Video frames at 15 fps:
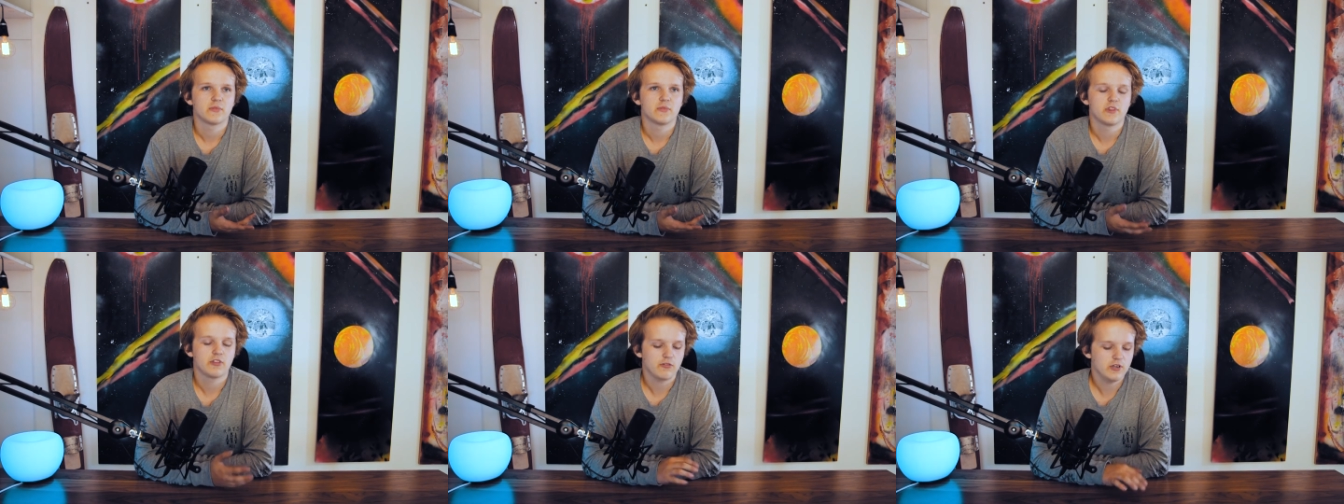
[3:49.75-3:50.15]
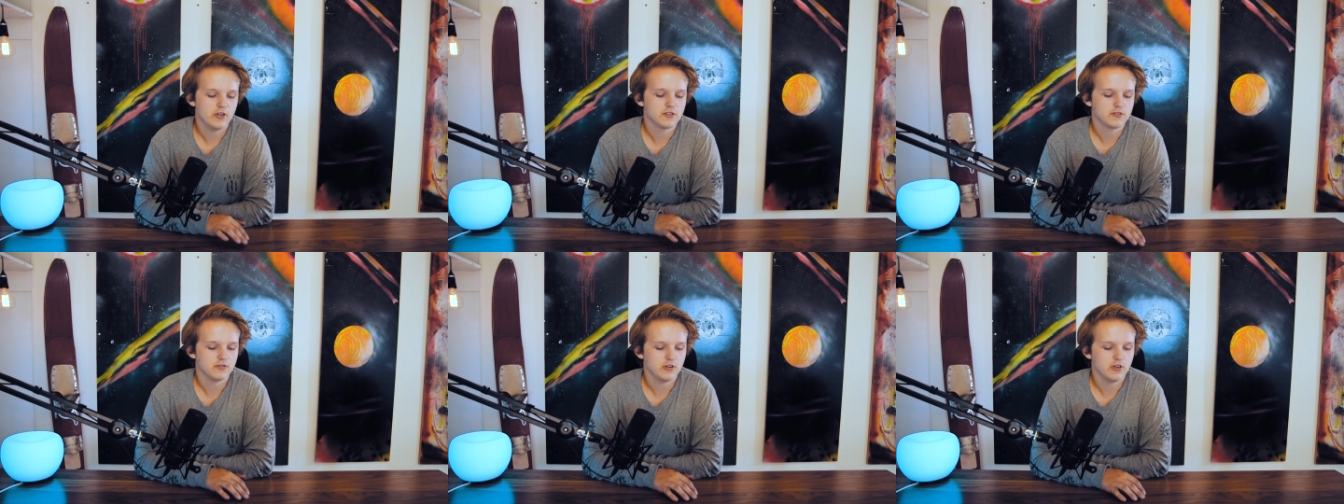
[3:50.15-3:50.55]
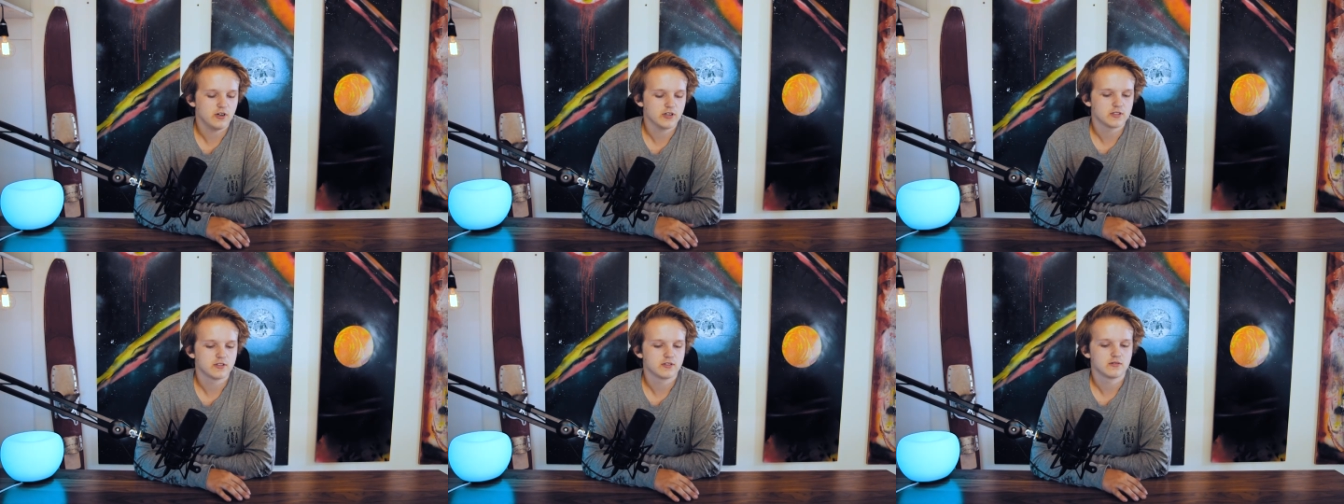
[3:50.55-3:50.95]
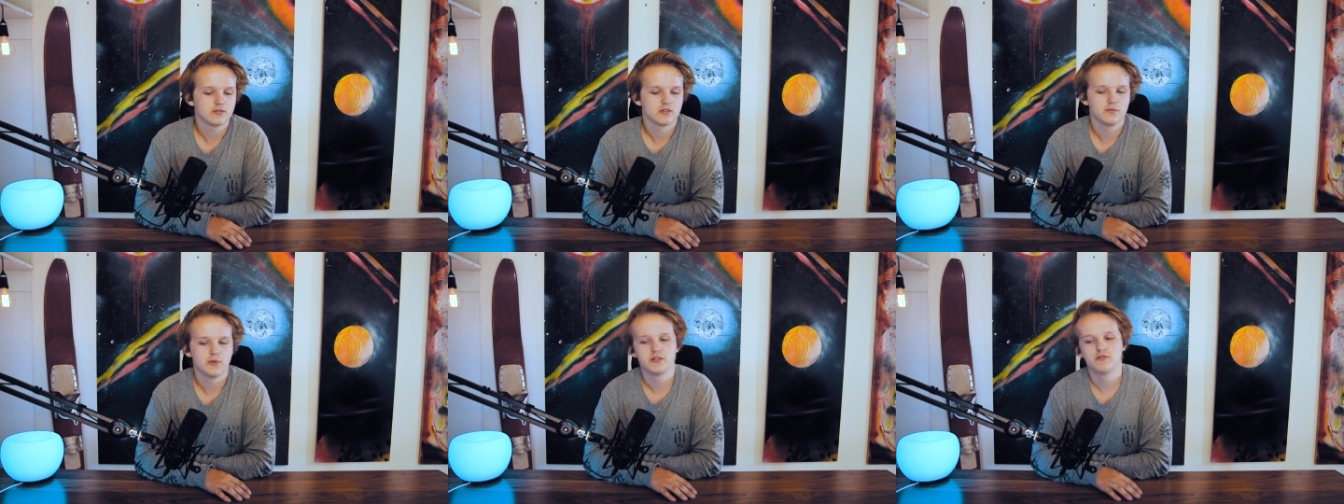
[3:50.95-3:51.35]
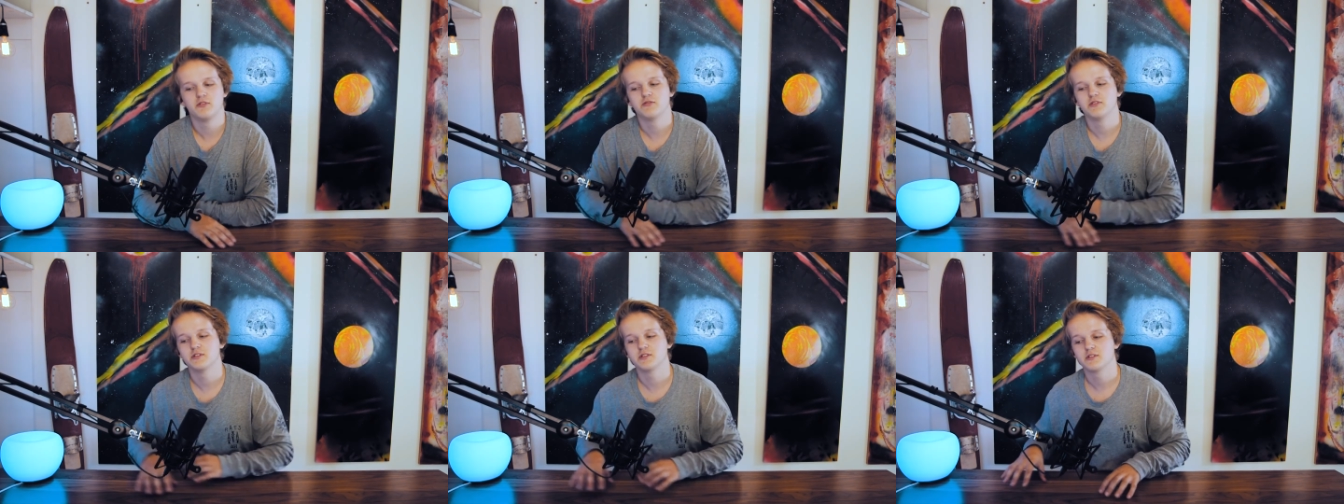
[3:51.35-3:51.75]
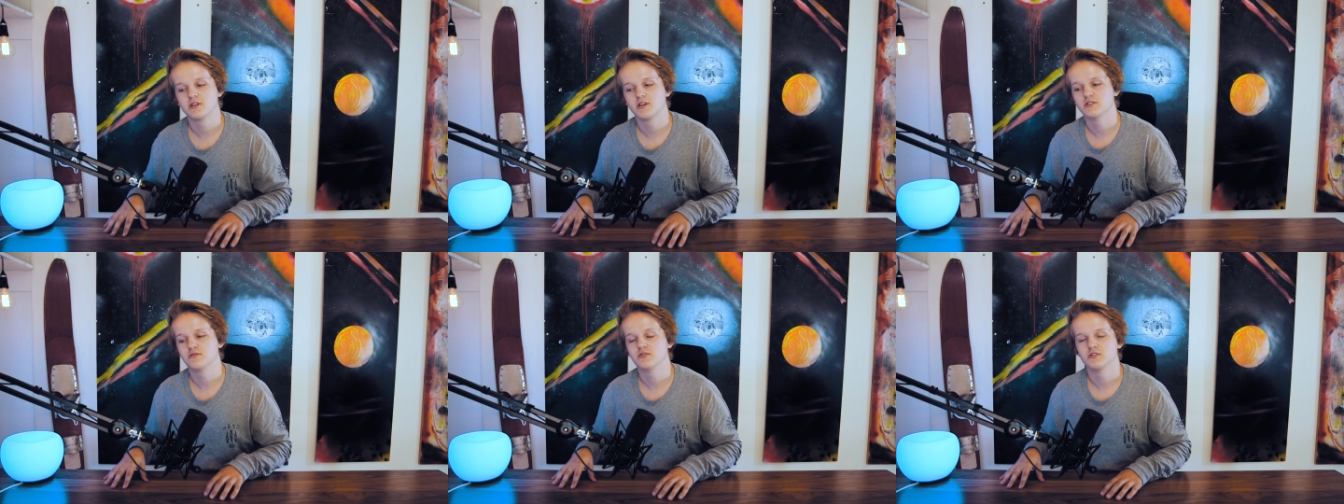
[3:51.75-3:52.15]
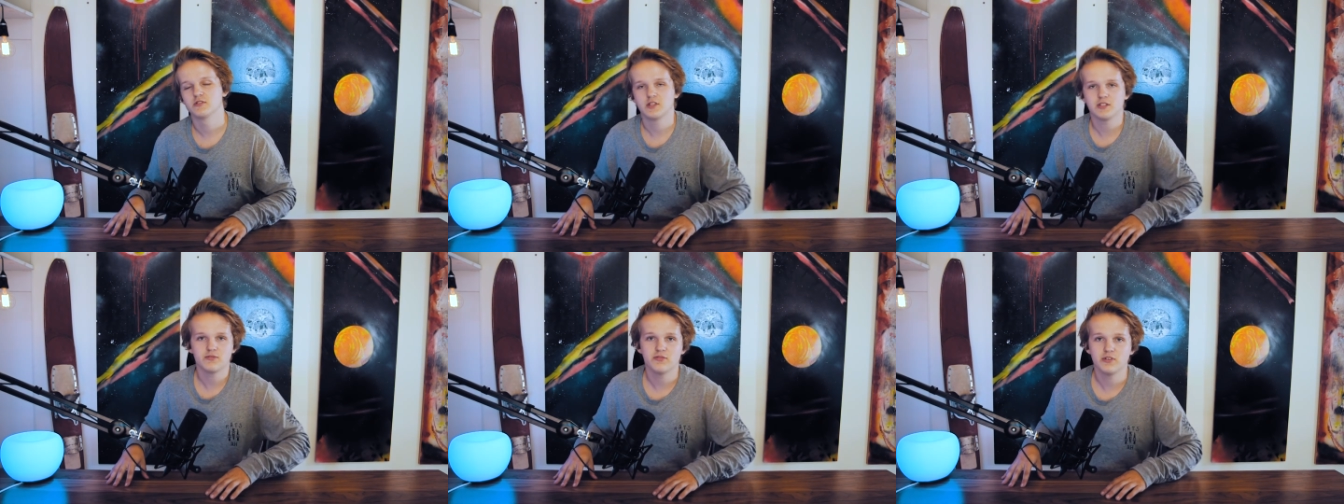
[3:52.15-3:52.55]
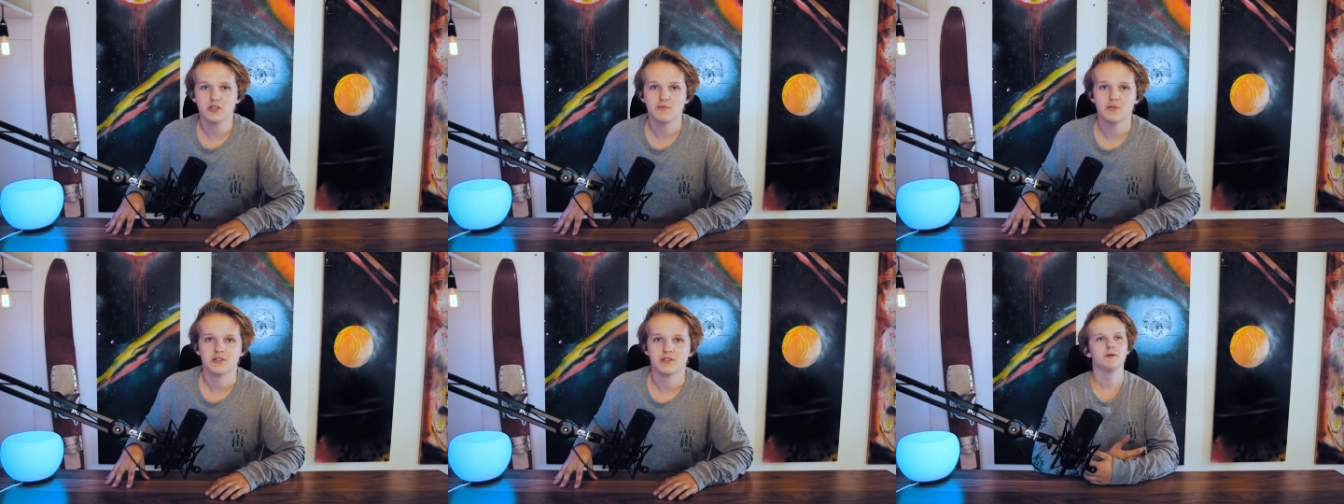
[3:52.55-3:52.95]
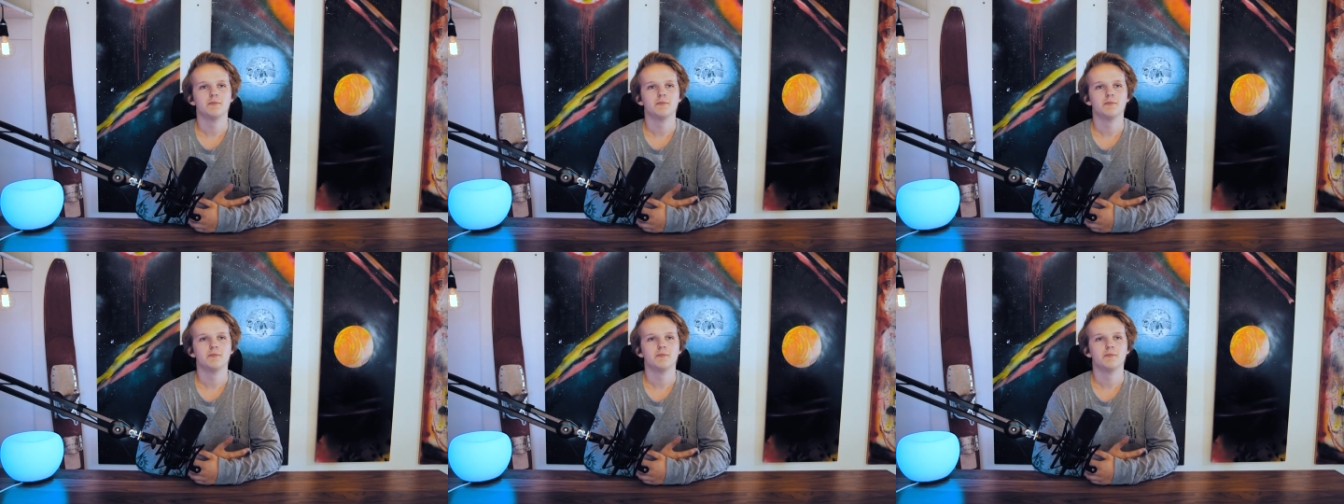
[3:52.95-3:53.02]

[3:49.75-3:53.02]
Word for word: 300 likes compared to 56,000 views, that's a fair bit.